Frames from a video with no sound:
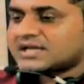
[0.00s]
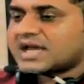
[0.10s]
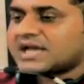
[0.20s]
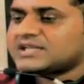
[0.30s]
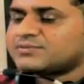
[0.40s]

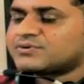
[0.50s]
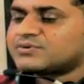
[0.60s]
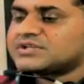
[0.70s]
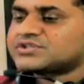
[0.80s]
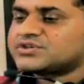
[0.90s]
and if you
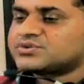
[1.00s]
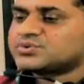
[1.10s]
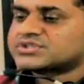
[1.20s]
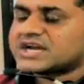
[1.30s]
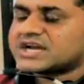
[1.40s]
listen
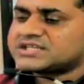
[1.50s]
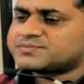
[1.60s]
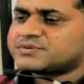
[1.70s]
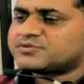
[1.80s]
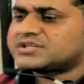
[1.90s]
to Chinese
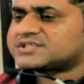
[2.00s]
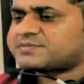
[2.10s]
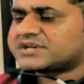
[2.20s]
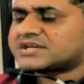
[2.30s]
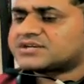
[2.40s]
people
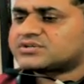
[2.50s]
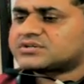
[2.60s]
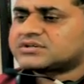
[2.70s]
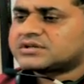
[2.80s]
speaking